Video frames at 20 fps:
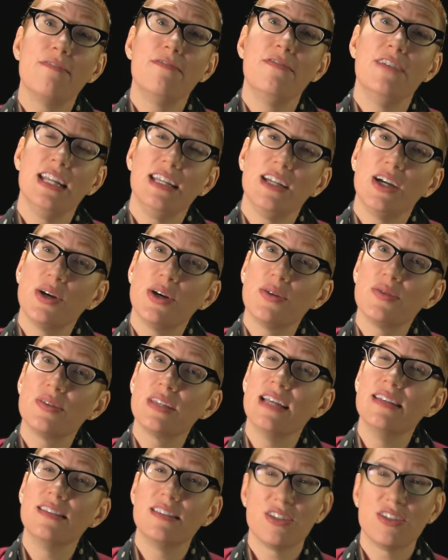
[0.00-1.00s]
videos
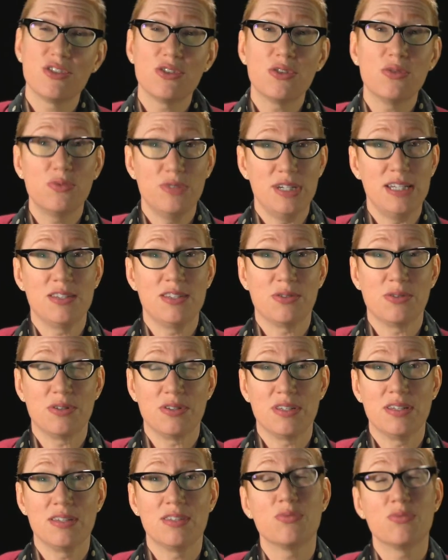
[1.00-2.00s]
and digital
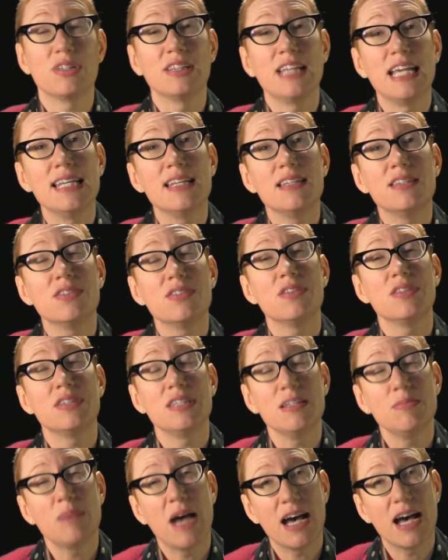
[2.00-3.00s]
resources related to the
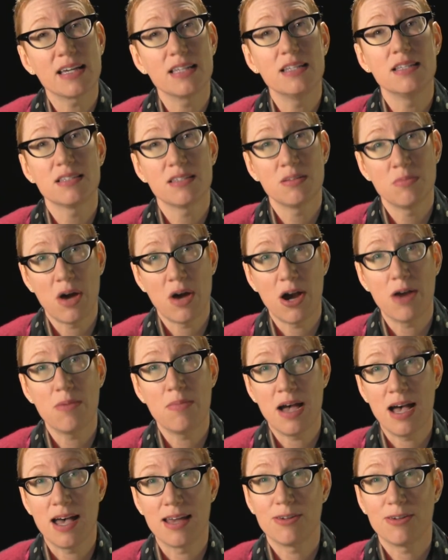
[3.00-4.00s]
TPACK and SAMR
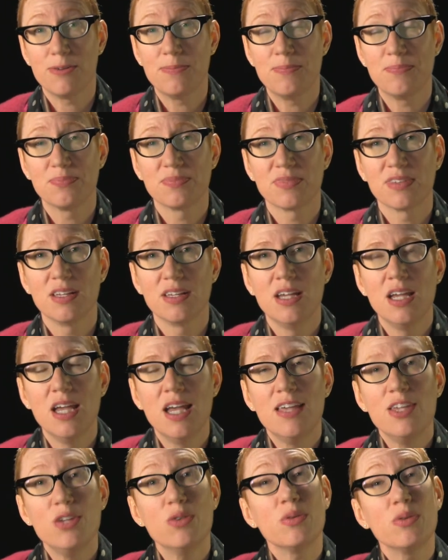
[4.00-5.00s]
model.
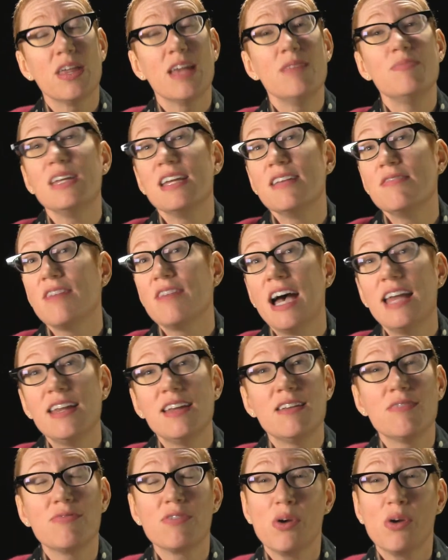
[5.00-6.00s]
You will then be
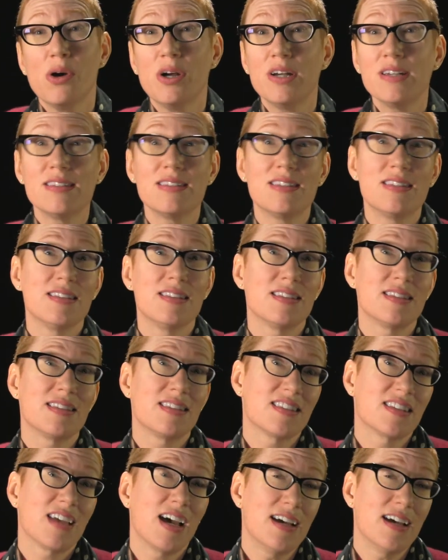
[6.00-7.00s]
invited, of course, to
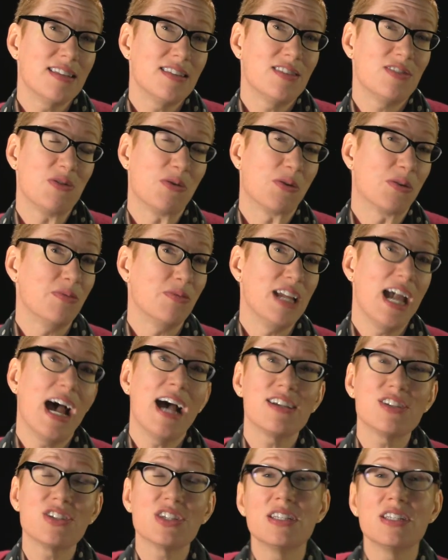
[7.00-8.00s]
discuss your
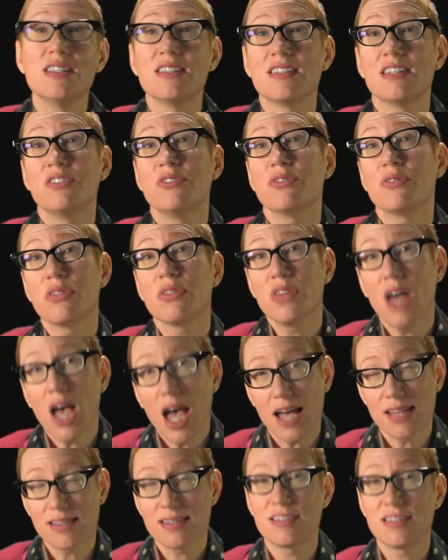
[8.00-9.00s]
reactions and your
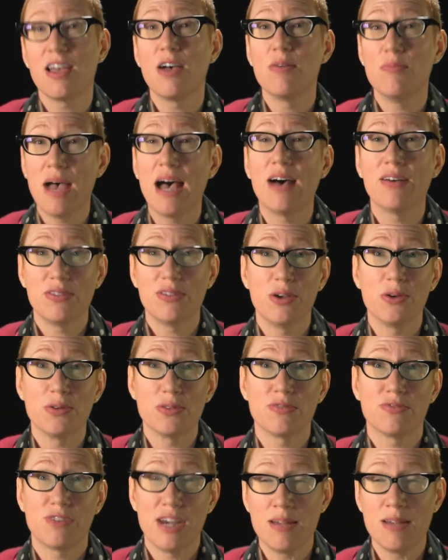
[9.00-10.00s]
thoughts about
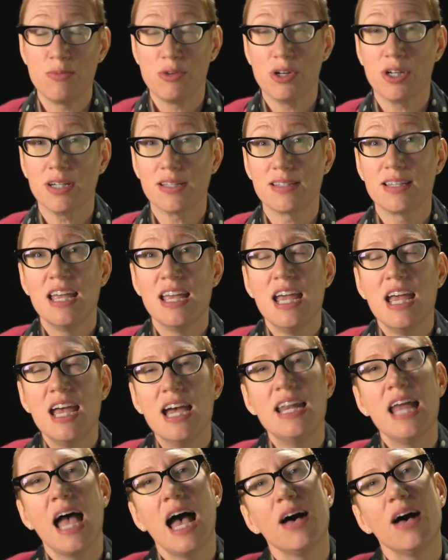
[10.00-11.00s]
those frameworks
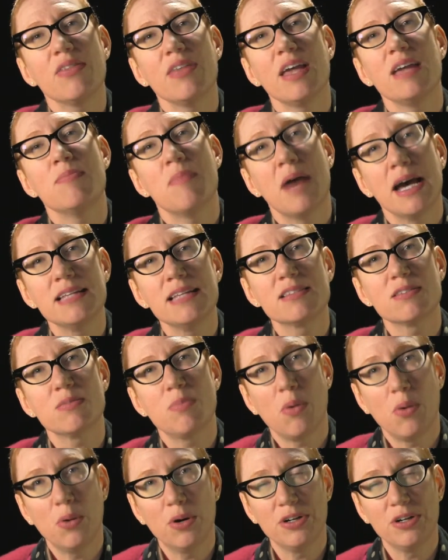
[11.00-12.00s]
and how they might
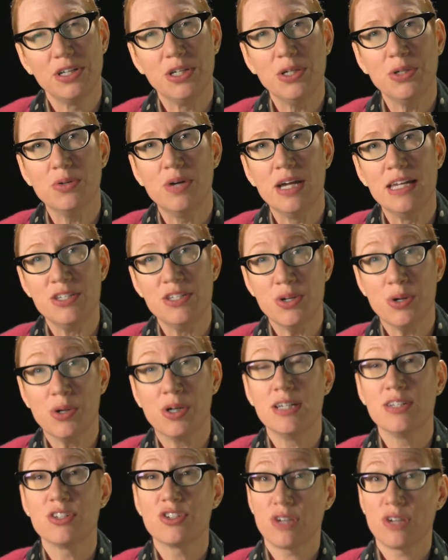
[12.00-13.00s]
support you in your
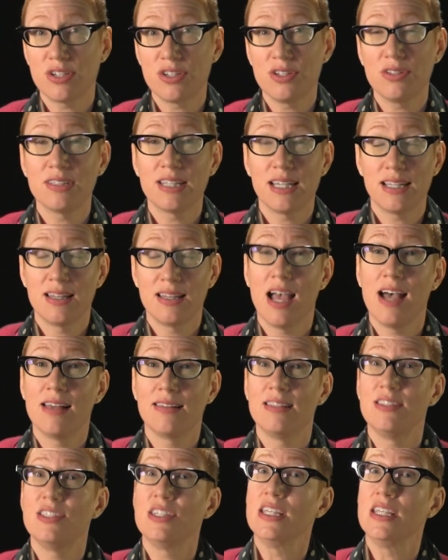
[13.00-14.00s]
instructional
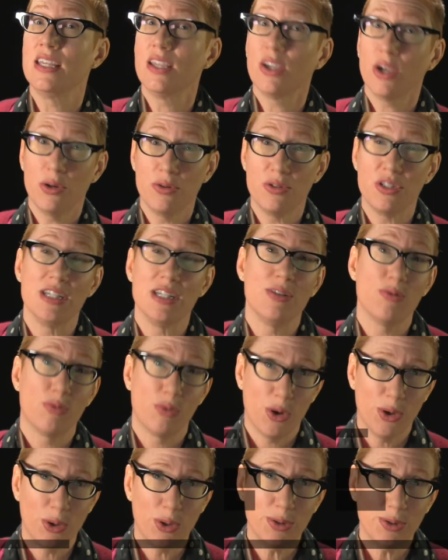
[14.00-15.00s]
technology coaching
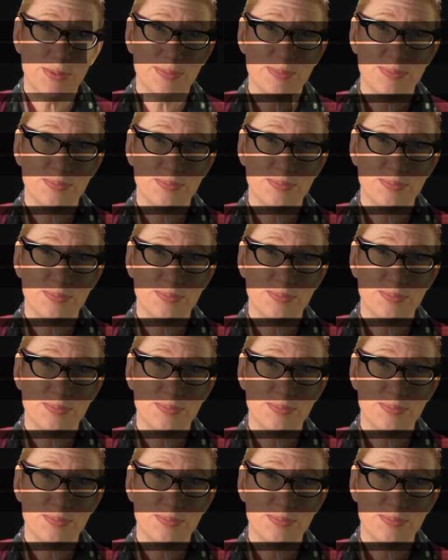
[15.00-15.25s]
role.